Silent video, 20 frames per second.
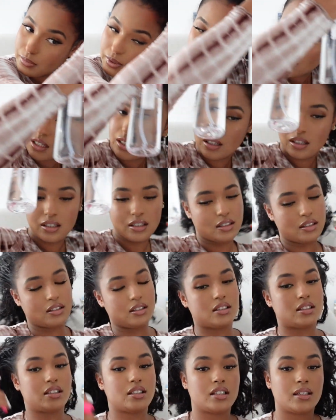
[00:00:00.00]

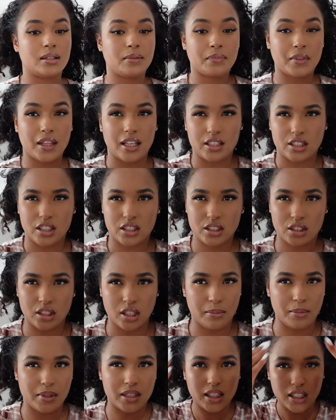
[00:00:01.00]
because it's just
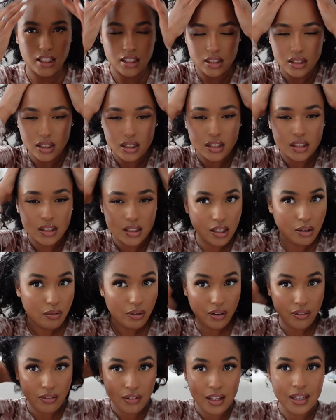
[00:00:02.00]
so much easier to deal
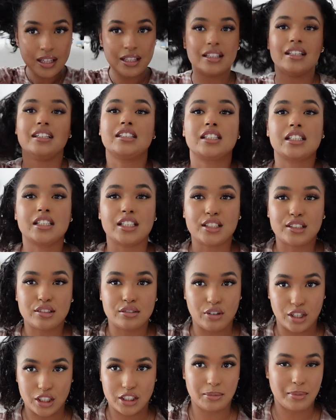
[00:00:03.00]
with That she need to
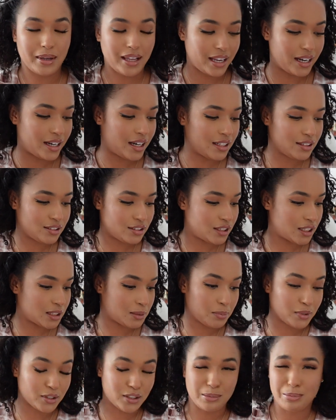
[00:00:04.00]
wash my hair as soon as
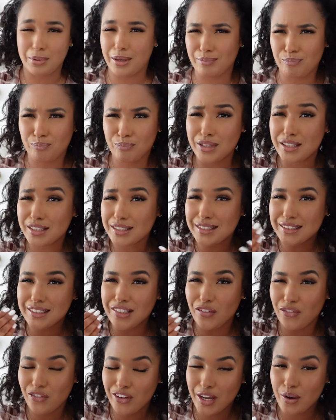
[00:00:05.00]
possible but this is
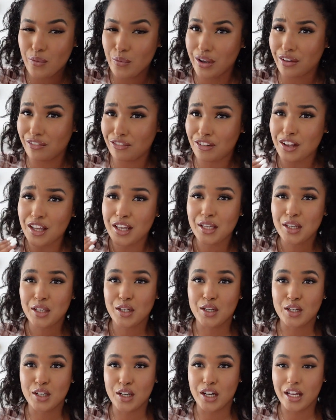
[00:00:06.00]
the thing with
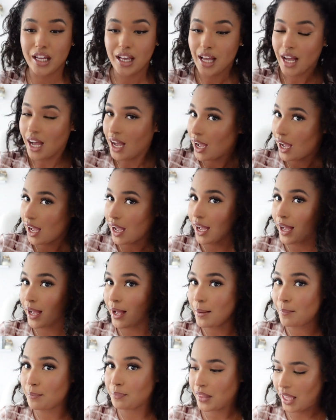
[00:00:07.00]
you know
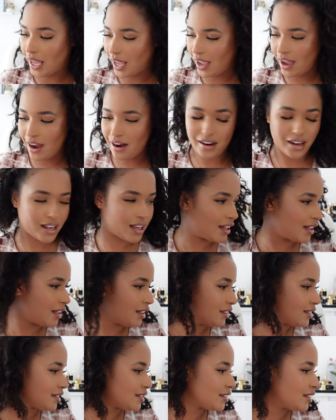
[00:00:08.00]
um, hair
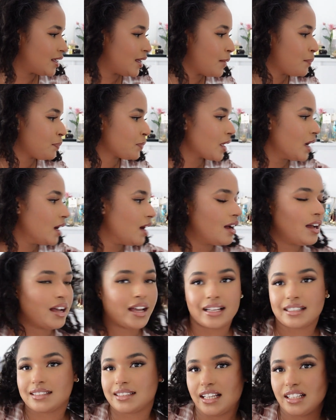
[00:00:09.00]
because
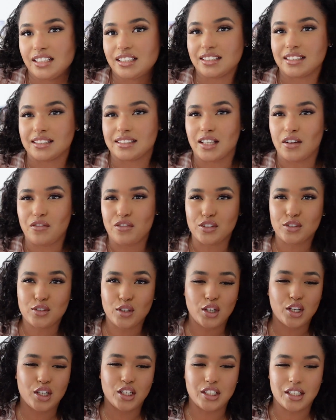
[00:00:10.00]
extensions and stuff is
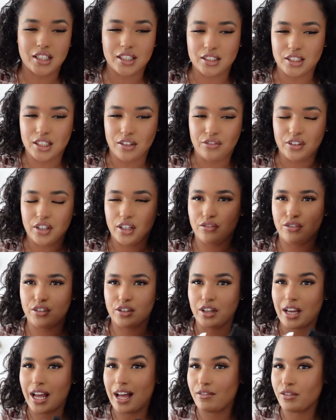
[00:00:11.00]
so good because even if you
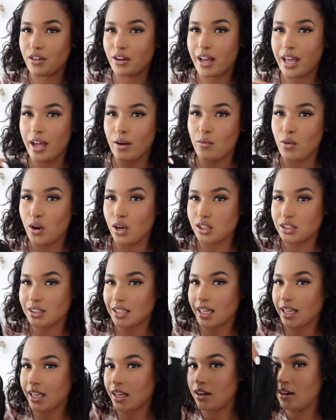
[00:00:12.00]
don't have your hair washed
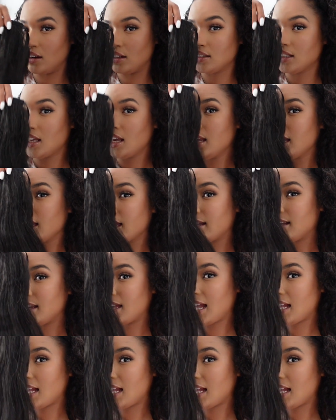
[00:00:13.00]
like it goes can you